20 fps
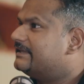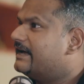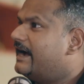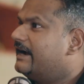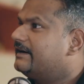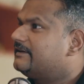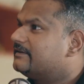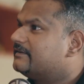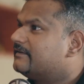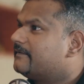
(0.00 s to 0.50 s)

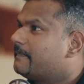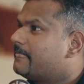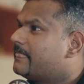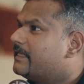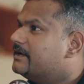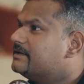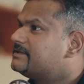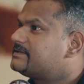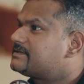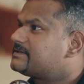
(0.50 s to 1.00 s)
that
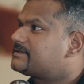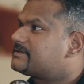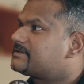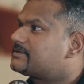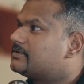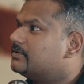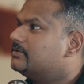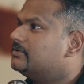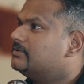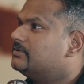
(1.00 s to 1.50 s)
is
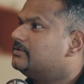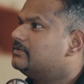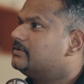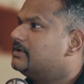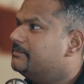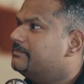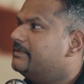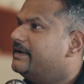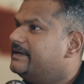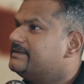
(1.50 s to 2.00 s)
so
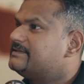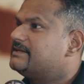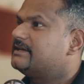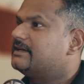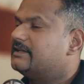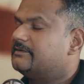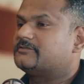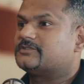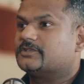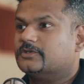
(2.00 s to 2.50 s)

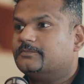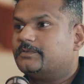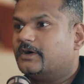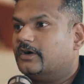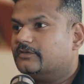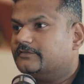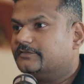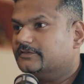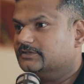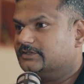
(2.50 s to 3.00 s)
amazing and so
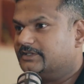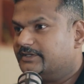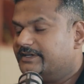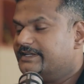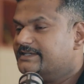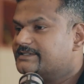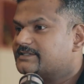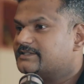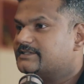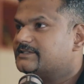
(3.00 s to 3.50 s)
powerful. The
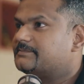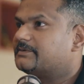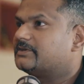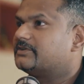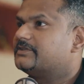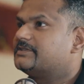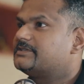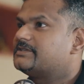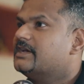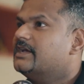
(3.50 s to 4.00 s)
reason is
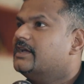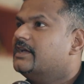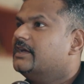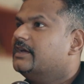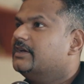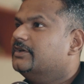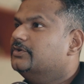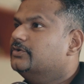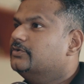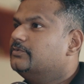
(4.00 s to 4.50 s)
because
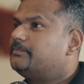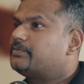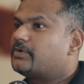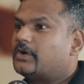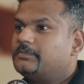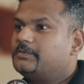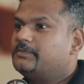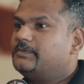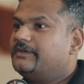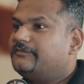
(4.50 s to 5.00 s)
you
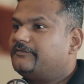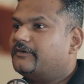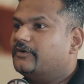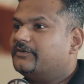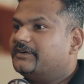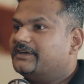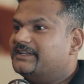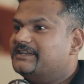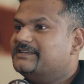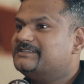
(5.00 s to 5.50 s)
probably
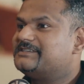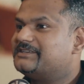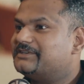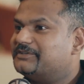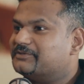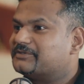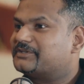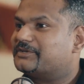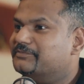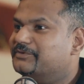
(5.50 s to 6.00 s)
found it easier
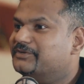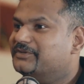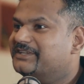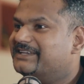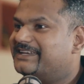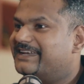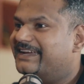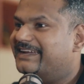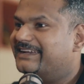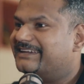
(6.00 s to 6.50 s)
to
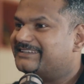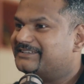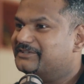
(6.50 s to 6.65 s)
communicate.